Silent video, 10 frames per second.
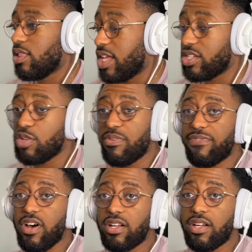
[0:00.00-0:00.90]
That's super
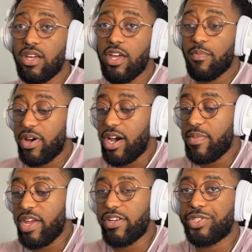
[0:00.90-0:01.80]
fun, but I'm
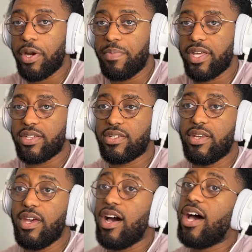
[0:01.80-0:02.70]
hearing trumpets.
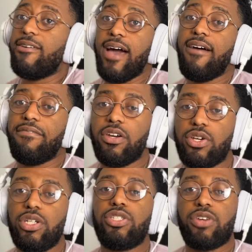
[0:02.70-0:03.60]
I don't have a
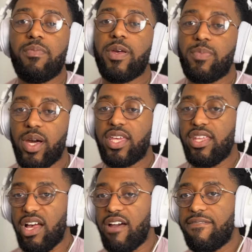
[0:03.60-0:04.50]
good trumpet plugin
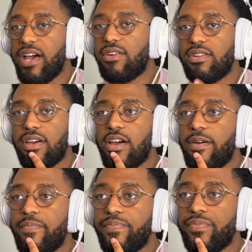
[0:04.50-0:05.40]
yet. I found,
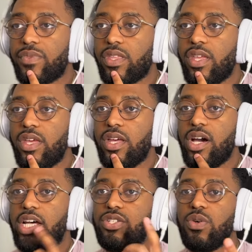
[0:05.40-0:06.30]

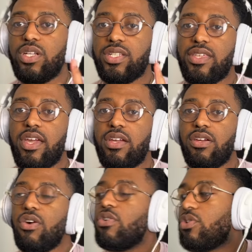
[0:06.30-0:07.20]
I saw this thing
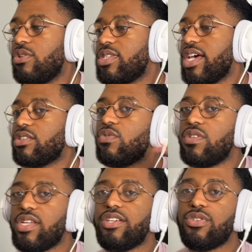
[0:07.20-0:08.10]
on Contact called
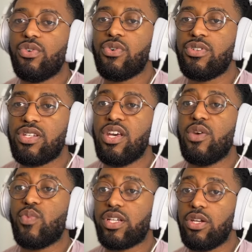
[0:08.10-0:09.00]
Session Horns,
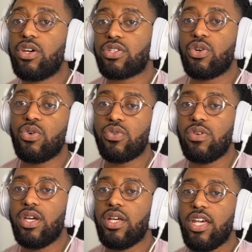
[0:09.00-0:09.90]
which looks cool.
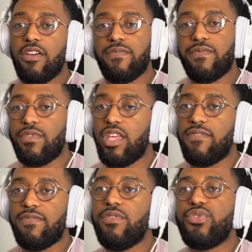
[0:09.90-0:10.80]

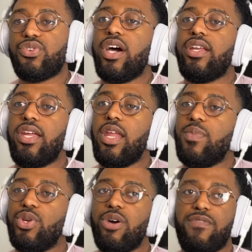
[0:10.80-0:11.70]
If you've tried it, let
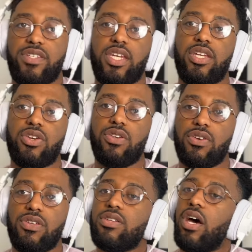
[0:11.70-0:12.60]
me know if it's any good,
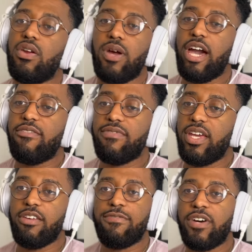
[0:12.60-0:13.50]
because I don't have
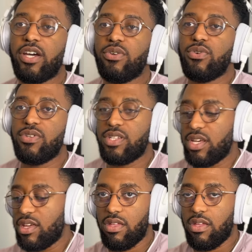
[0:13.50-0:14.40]
any fire horns
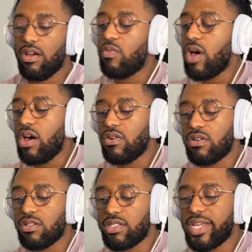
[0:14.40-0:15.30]
yet.
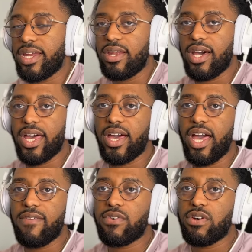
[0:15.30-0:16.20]
Well, tell a lie, I
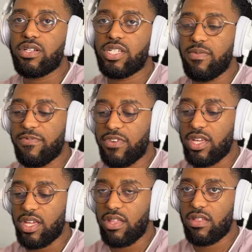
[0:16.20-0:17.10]
have got Symphony.